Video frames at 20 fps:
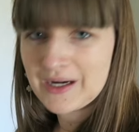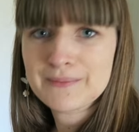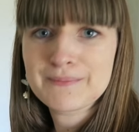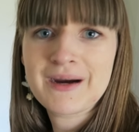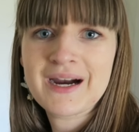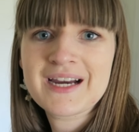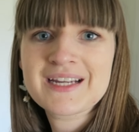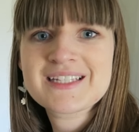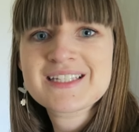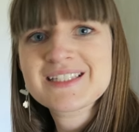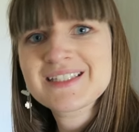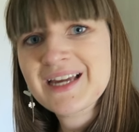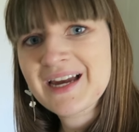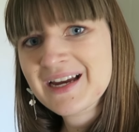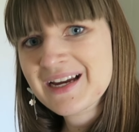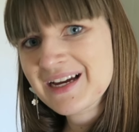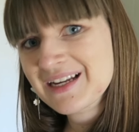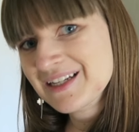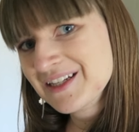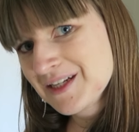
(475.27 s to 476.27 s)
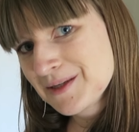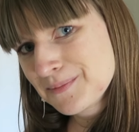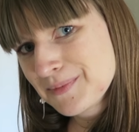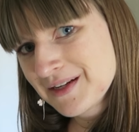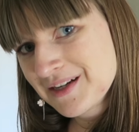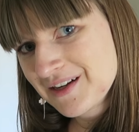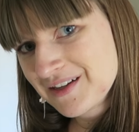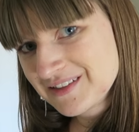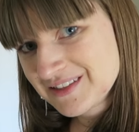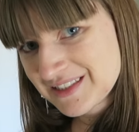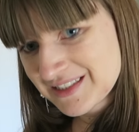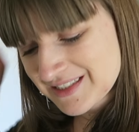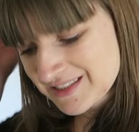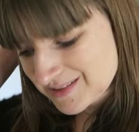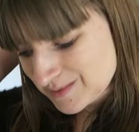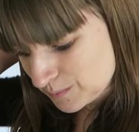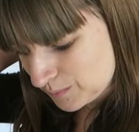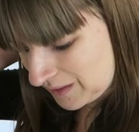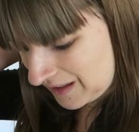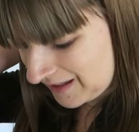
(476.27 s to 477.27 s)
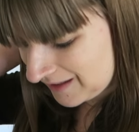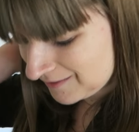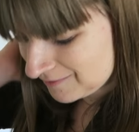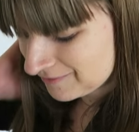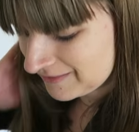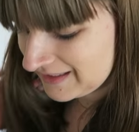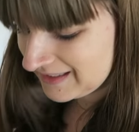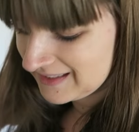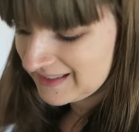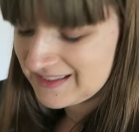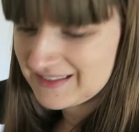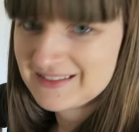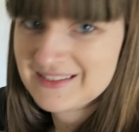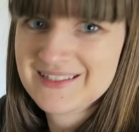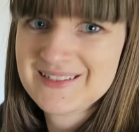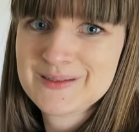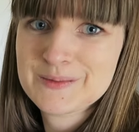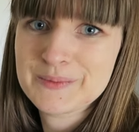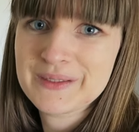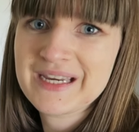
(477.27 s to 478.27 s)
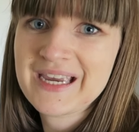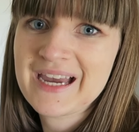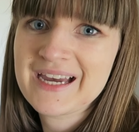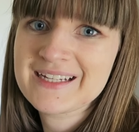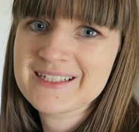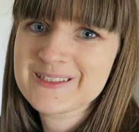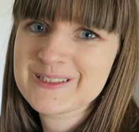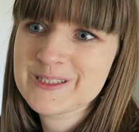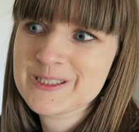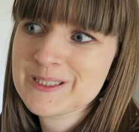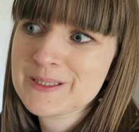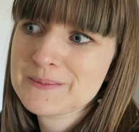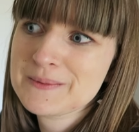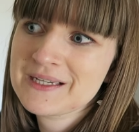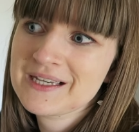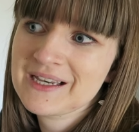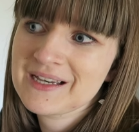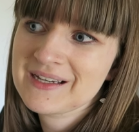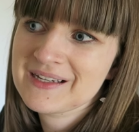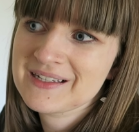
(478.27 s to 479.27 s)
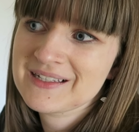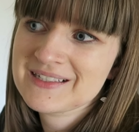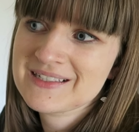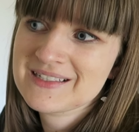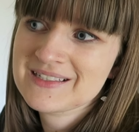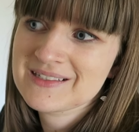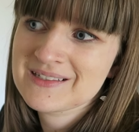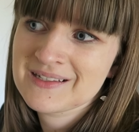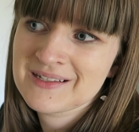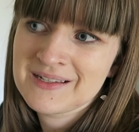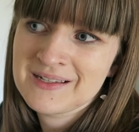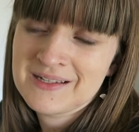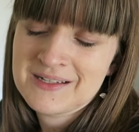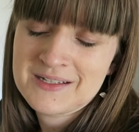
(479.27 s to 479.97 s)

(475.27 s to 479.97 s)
I might snack a little bit on this while reading this weekend, just because